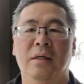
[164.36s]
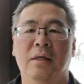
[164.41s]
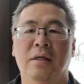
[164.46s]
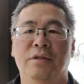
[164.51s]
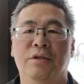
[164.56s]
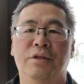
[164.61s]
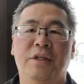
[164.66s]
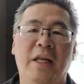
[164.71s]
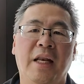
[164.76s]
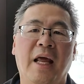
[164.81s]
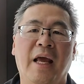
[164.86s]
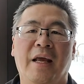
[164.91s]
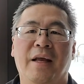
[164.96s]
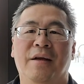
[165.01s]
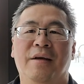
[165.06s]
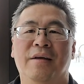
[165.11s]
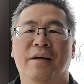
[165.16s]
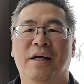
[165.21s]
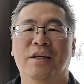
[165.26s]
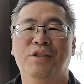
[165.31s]
So
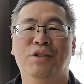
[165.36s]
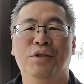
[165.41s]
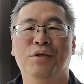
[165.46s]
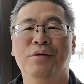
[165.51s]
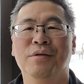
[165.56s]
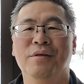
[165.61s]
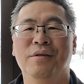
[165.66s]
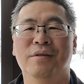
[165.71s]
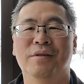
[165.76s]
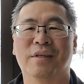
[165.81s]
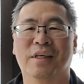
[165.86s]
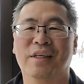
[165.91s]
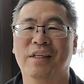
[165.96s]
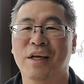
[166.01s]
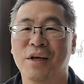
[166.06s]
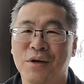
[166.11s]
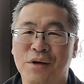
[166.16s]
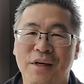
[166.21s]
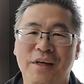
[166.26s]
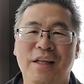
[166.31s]
today, as you
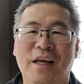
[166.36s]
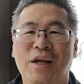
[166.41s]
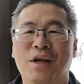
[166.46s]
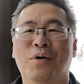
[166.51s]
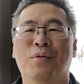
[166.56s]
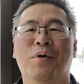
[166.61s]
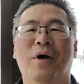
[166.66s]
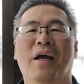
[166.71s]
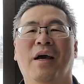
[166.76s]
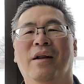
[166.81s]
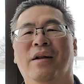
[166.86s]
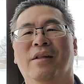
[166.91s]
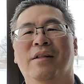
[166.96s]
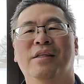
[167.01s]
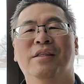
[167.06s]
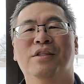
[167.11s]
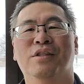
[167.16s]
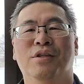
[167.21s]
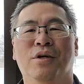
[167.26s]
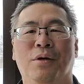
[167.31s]
continue to dig your way out of
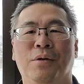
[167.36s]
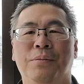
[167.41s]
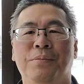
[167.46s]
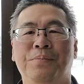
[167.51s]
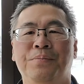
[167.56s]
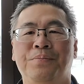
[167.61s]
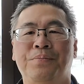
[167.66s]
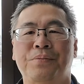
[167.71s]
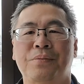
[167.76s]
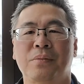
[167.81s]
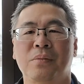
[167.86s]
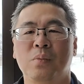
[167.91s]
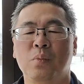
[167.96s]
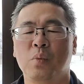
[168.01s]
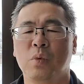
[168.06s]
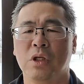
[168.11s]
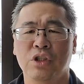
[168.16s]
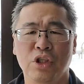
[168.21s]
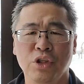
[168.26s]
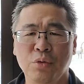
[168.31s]
this snow,
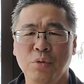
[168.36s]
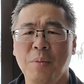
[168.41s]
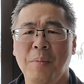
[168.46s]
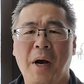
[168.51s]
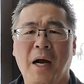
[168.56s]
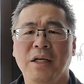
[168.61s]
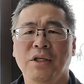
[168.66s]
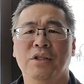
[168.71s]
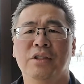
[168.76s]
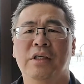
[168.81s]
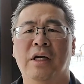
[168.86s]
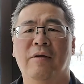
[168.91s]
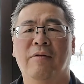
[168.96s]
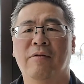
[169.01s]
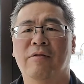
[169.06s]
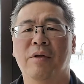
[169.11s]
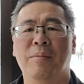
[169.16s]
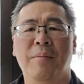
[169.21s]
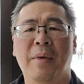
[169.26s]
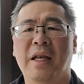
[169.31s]
just remind yourself
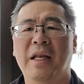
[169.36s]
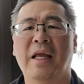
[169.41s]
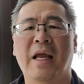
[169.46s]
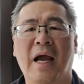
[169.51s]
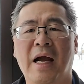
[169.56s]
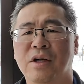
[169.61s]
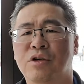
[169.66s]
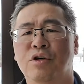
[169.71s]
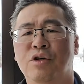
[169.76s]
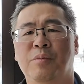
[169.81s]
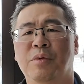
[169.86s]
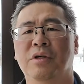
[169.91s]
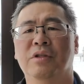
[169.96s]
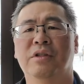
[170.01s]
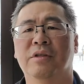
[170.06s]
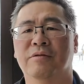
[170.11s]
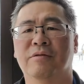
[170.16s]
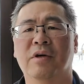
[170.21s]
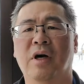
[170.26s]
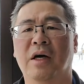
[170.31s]
of the many
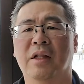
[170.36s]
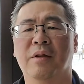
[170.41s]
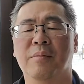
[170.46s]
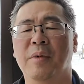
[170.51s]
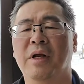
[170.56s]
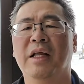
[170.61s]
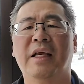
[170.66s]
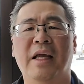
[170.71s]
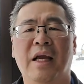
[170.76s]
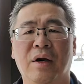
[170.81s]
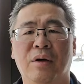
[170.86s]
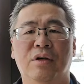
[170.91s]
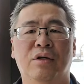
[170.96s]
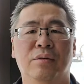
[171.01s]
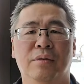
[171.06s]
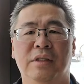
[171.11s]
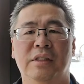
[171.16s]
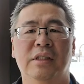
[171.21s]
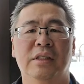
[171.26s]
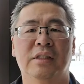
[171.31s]
attributes of God, the many
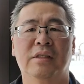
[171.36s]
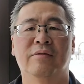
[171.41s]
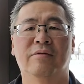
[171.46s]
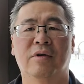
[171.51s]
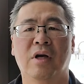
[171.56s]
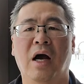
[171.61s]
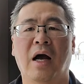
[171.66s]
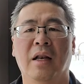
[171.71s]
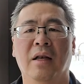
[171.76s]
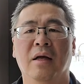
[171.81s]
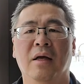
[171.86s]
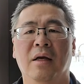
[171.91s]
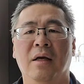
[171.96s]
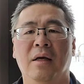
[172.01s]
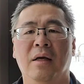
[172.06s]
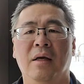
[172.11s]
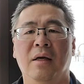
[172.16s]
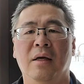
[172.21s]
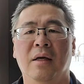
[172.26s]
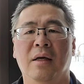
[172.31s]
characteristics of God,
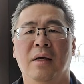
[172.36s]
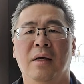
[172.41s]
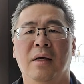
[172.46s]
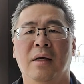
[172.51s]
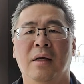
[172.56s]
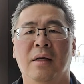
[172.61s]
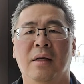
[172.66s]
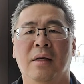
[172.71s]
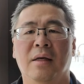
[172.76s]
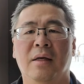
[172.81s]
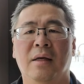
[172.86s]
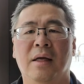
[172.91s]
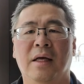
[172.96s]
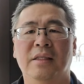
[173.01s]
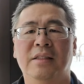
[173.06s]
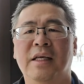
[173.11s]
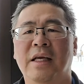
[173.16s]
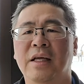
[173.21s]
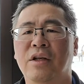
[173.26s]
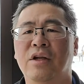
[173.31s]

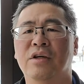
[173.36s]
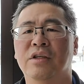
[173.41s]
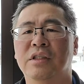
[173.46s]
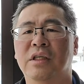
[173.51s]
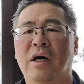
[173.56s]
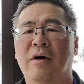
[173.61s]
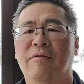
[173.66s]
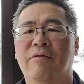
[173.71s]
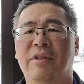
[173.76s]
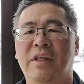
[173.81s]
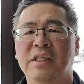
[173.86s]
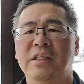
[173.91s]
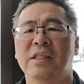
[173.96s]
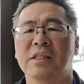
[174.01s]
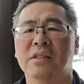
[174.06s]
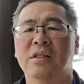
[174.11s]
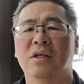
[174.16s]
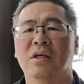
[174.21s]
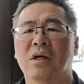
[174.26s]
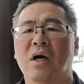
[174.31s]
and say to yourself, this
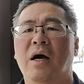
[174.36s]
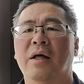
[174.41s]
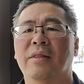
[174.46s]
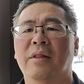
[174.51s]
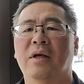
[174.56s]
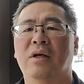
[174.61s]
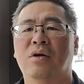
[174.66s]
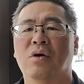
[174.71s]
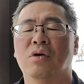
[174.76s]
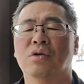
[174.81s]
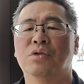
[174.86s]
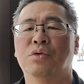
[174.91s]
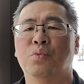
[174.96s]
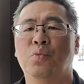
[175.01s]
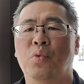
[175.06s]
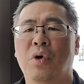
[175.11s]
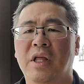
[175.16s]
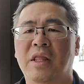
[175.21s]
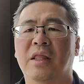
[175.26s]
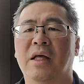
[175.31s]
is the God that goes
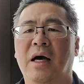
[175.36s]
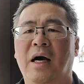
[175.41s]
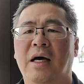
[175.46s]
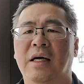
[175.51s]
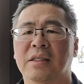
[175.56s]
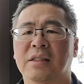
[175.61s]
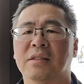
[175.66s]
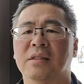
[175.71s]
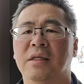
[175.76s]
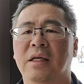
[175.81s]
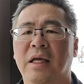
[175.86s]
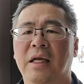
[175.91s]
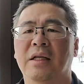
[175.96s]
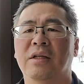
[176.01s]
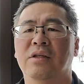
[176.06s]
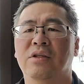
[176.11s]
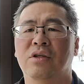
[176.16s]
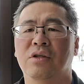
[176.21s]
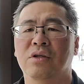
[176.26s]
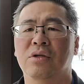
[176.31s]
with us
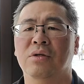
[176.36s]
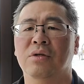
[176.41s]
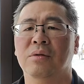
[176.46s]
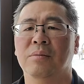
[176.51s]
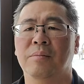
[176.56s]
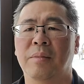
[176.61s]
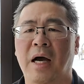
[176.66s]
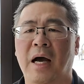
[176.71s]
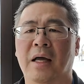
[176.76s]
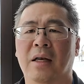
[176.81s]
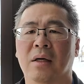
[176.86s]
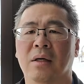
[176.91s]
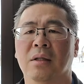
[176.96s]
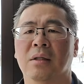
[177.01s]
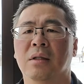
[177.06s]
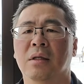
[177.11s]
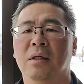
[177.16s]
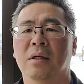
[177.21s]
into battle.